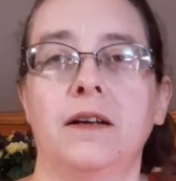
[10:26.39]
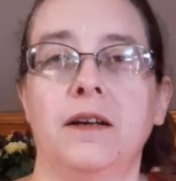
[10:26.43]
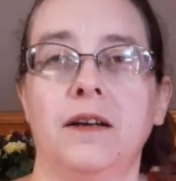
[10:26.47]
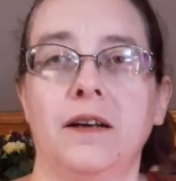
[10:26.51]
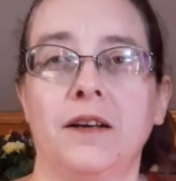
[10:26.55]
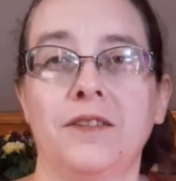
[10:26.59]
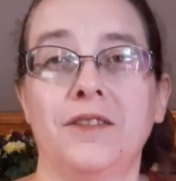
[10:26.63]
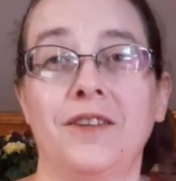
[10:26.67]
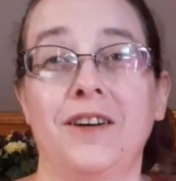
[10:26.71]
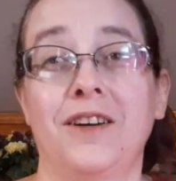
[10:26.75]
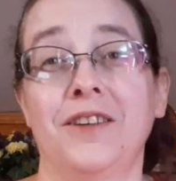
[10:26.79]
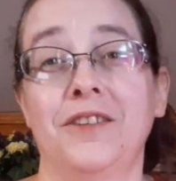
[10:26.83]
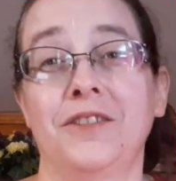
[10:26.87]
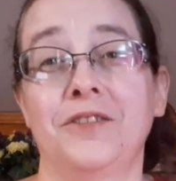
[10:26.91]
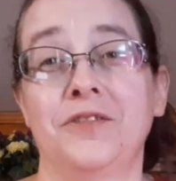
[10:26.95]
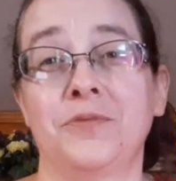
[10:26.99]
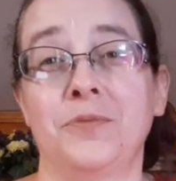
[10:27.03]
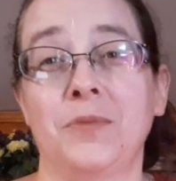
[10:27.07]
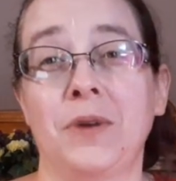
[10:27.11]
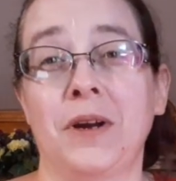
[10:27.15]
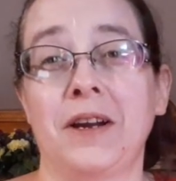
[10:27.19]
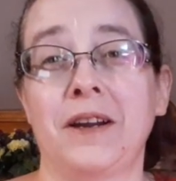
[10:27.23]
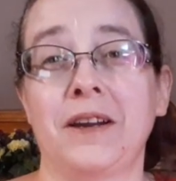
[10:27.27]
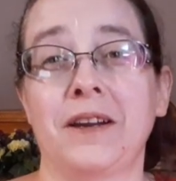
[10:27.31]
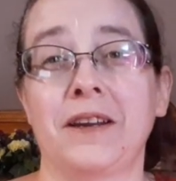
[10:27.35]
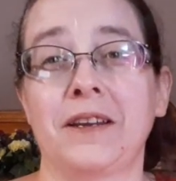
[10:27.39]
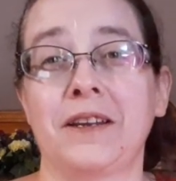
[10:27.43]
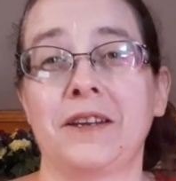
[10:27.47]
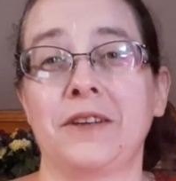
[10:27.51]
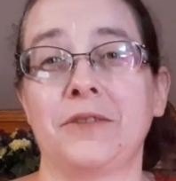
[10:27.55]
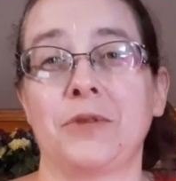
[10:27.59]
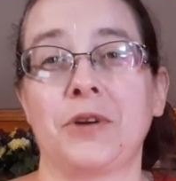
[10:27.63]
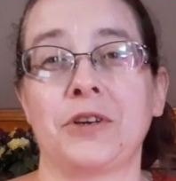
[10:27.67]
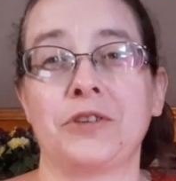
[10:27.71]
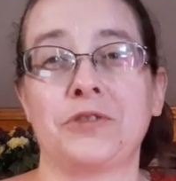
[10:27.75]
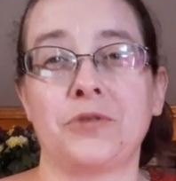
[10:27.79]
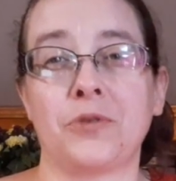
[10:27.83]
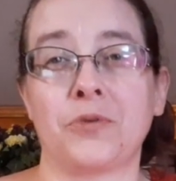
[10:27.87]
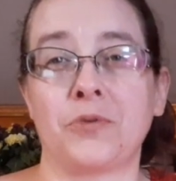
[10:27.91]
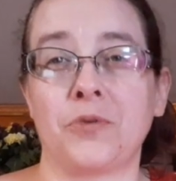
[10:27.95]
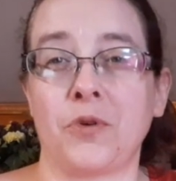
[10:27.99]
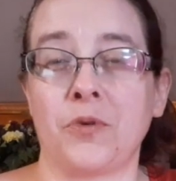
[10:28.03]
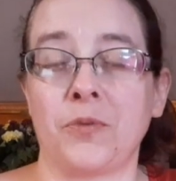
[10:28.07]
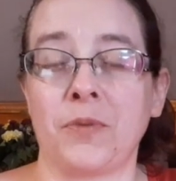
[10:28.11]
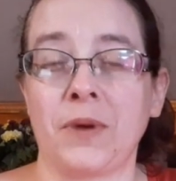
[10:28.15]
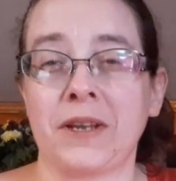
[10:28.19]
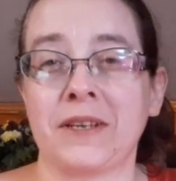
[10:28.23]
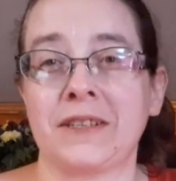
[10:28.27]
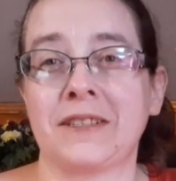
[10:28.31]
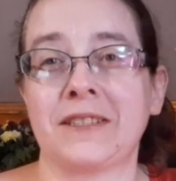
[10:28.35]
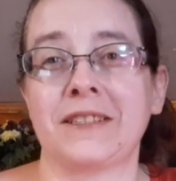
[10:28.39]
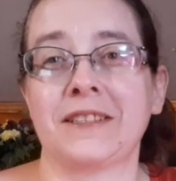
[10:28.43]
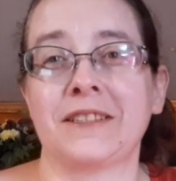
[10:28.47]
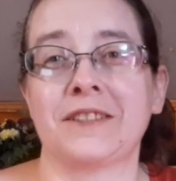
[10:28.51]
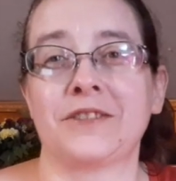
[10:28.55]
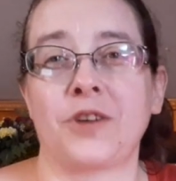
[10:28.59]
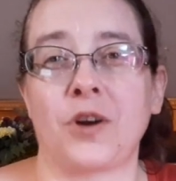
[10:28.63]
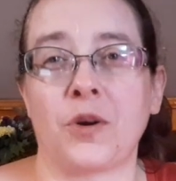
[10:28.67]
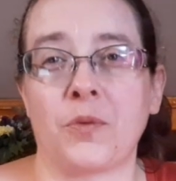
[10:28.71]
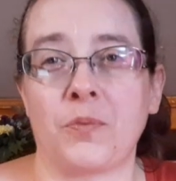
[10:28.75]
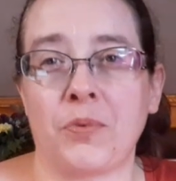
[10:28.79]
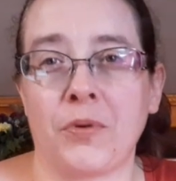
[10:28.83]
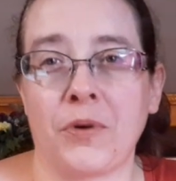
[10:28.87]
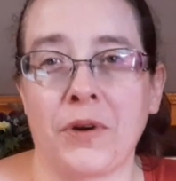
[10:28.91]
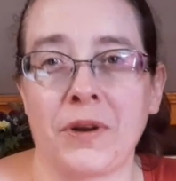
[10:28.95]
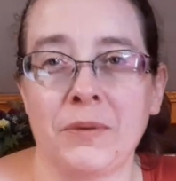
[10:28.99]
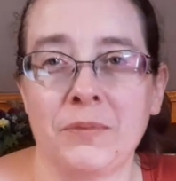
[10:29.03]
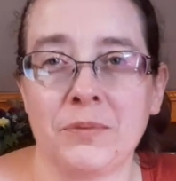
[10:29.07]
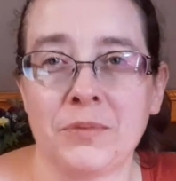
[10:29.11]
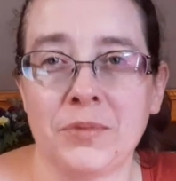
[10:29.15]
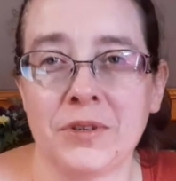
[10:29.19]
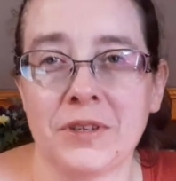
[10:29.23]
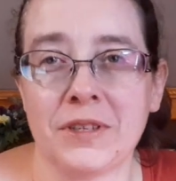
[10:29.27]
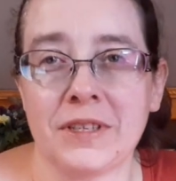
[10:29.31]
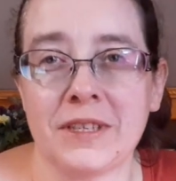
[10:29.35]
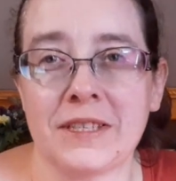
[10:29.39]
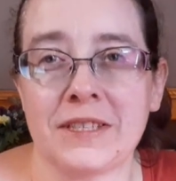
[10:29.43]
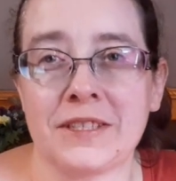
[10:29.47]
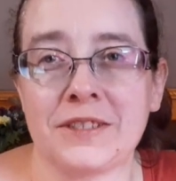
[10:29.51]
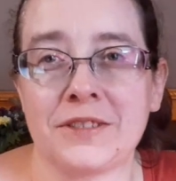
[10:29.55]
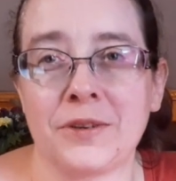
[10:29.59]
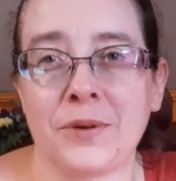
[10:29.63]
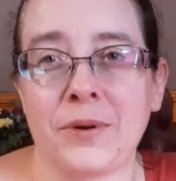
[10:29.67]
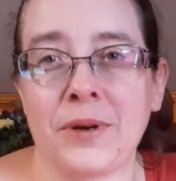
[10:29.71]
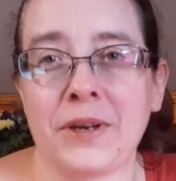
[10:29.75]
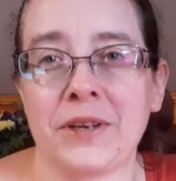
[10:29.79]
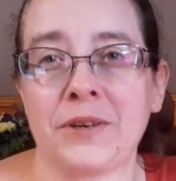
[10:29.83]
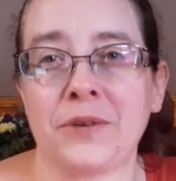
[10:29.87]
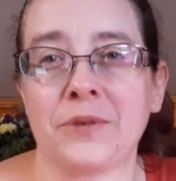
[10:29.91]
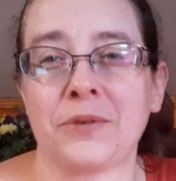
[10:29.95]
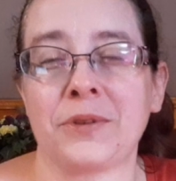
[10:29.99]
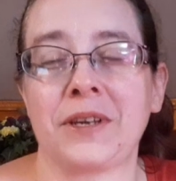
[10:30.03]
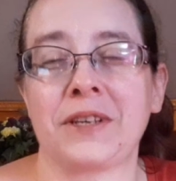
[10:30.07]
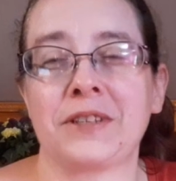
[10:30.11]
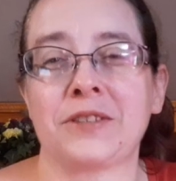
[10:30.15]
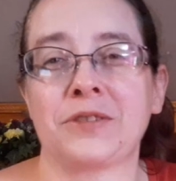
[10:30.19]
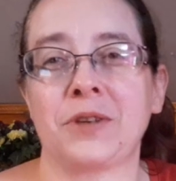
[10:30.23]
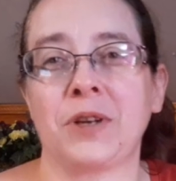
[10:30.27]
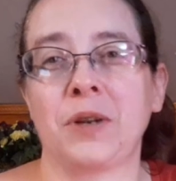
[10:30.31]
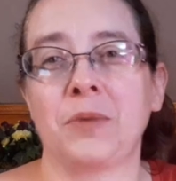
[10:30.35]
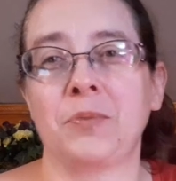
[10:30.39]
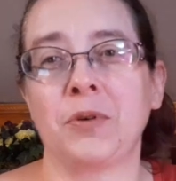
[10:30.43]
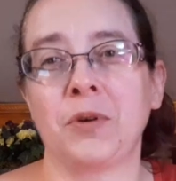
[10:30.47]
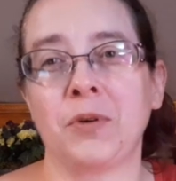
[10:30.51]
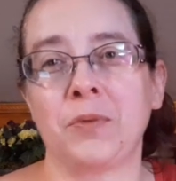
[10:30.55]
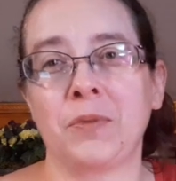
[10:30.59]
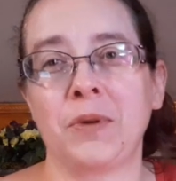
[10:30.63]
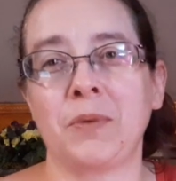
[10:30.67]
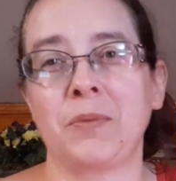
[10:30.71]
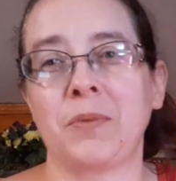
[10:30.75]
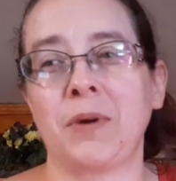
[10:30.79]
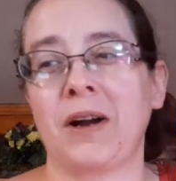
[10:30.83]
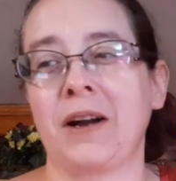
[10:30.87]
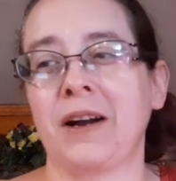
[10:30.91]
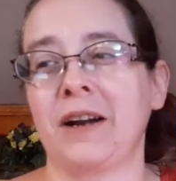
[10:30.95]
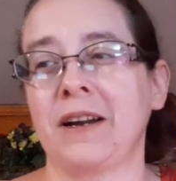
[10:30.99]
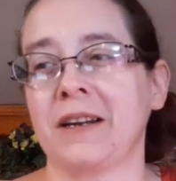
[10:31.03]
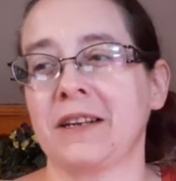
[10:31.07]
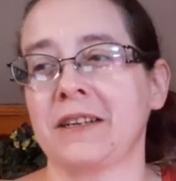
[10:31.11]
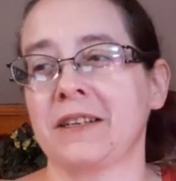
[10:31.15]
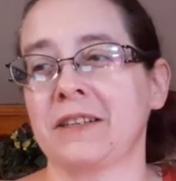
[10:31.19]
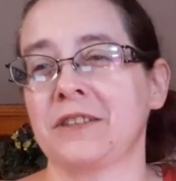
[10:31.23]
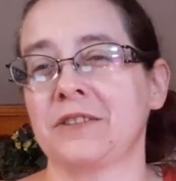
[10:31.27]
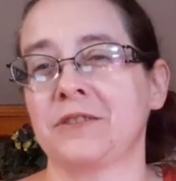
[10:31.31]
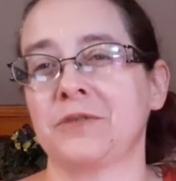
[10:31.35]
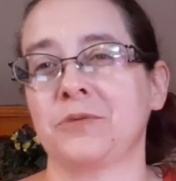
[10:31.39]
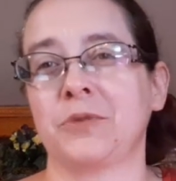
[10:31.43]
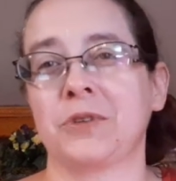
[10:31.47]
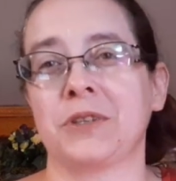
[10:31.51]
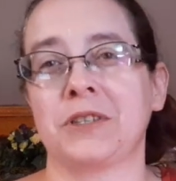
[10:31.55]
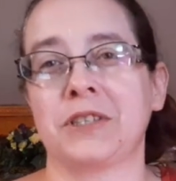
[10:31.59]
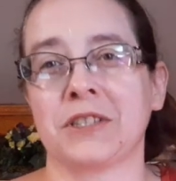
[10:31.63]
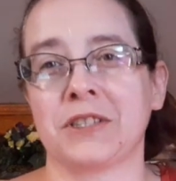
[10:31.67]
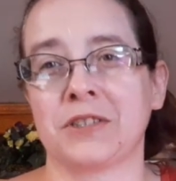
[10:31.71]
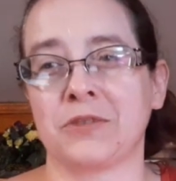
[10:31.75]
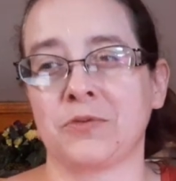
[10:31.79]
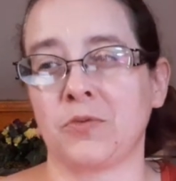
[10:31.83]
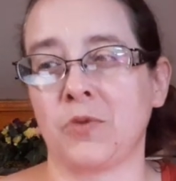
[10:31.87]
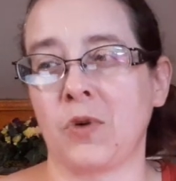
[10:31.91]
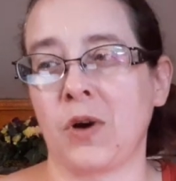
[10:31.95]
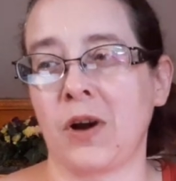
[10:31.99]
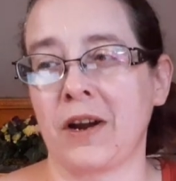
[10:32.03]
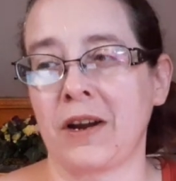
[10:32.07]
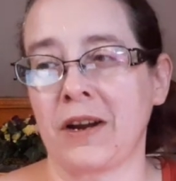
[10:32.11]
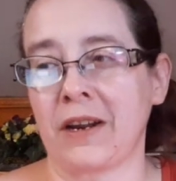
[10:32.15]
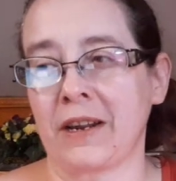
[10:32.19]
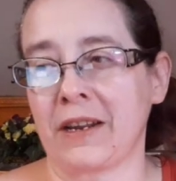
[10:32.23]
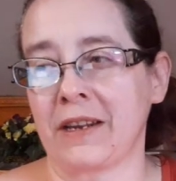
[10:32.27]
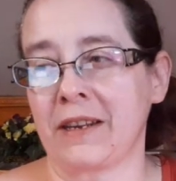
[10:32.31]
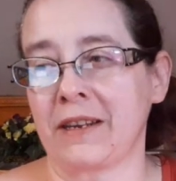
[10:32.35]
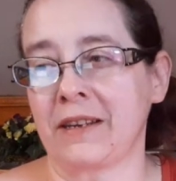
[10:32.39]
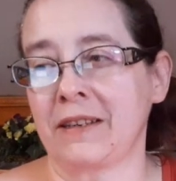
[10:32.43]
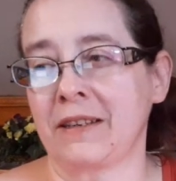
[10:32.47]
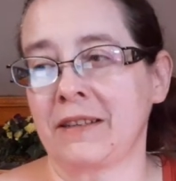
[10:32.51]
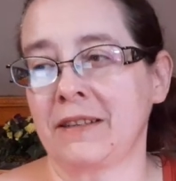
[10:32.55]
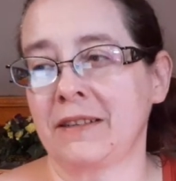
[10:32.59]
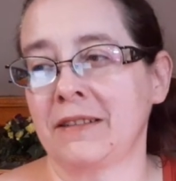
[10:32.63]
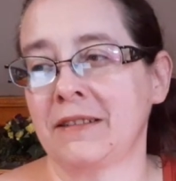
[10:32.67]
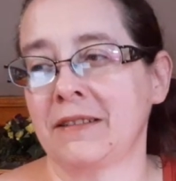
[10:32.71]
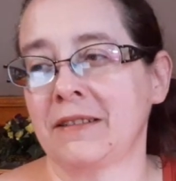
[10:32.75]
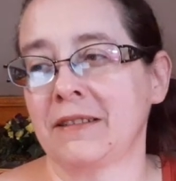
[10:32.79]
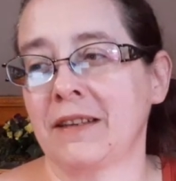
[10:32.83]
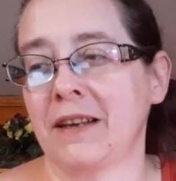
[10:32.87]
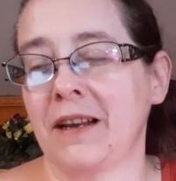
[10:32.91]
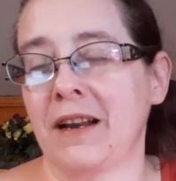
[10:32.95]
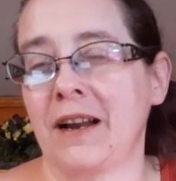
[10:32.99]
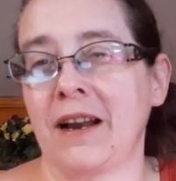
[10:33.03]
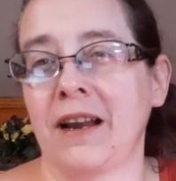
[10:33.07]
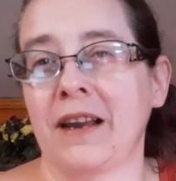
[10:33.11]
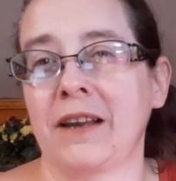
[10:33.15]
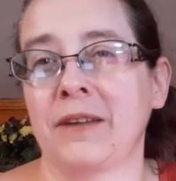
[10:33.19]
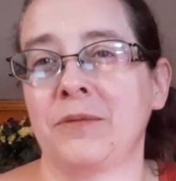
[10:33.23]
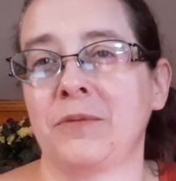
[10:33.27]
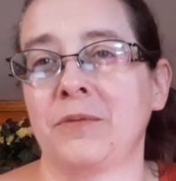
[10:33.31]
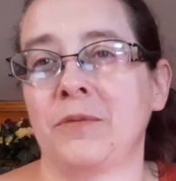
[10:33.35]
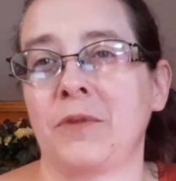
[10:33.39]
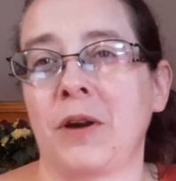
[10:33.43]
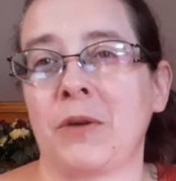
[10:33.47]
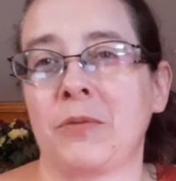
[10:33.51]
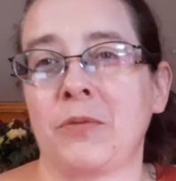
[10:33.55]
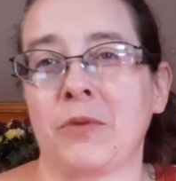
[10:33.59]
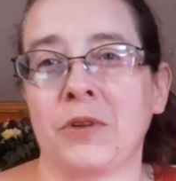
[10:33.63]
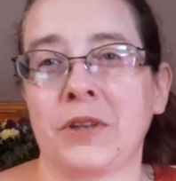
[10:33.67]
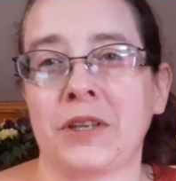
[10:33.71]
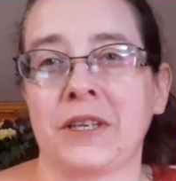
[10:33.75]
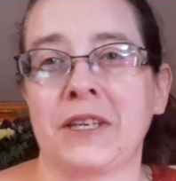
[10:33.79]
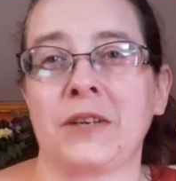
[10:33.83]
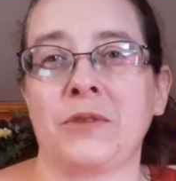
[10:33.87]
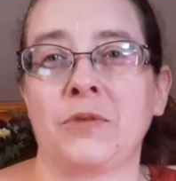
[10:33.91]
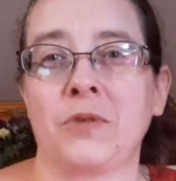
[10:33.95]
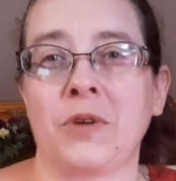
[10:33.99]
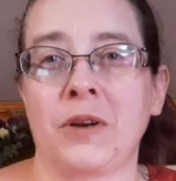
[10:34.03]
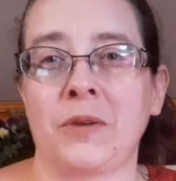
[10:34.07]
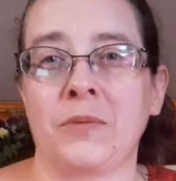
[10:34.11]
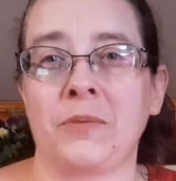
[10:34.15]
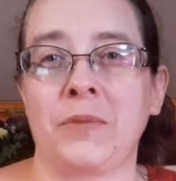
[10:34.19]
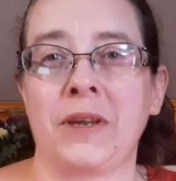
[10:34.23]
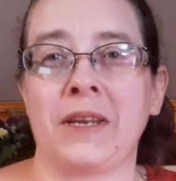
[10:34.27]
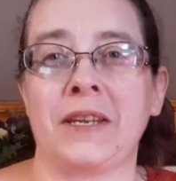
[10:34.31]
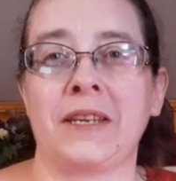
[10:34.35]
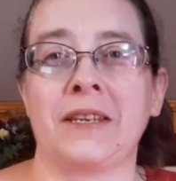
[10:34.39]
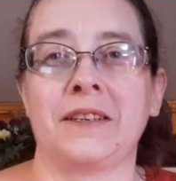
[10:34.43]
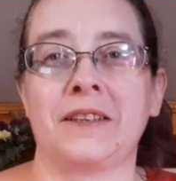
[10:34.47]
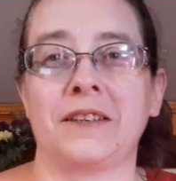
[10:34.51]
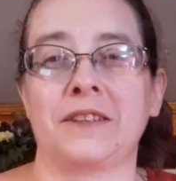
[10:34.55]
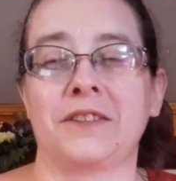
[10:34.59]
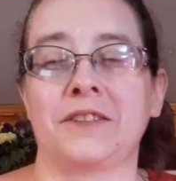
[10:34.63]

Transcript: A lot of my retro romances are print books, so I know that's going to put me behind, which is why I really didn't want to make